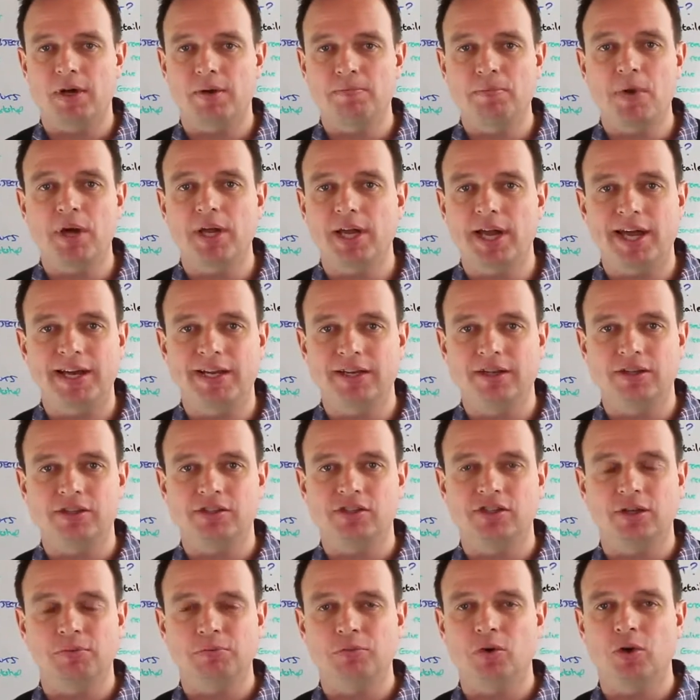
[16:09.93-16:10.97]
I might add it at
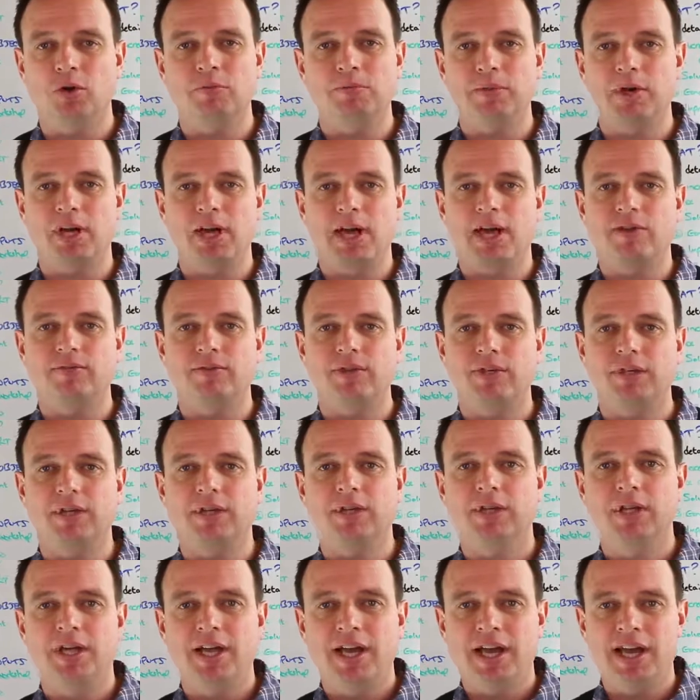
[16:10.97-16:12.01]
some point, but I haven't
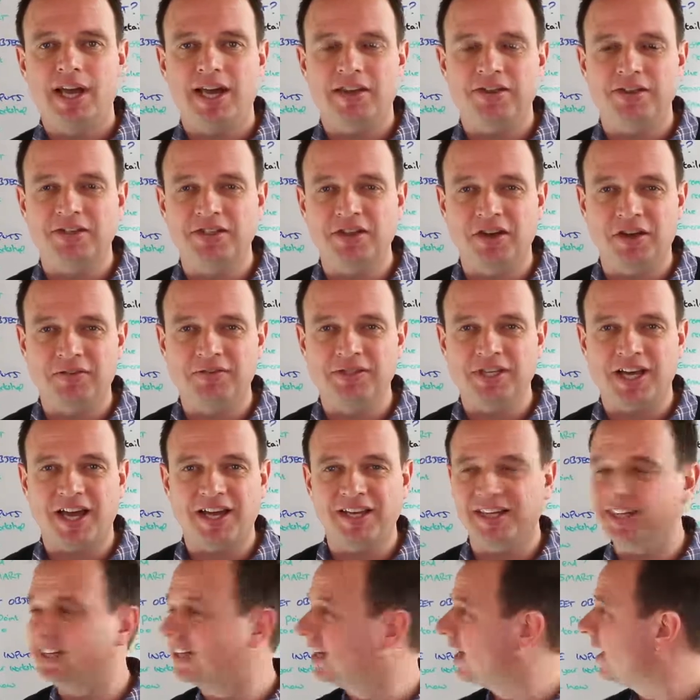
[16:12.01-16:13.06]
had the time to
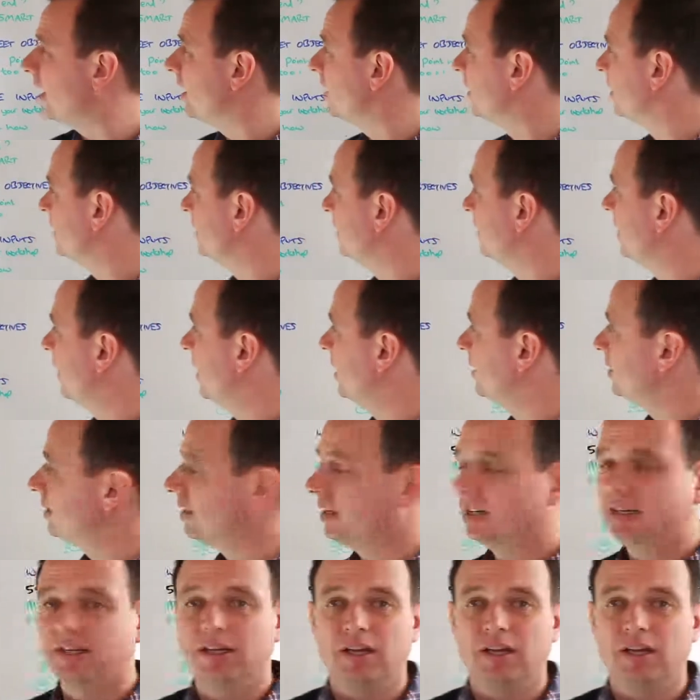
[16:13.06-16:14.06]
add it yet.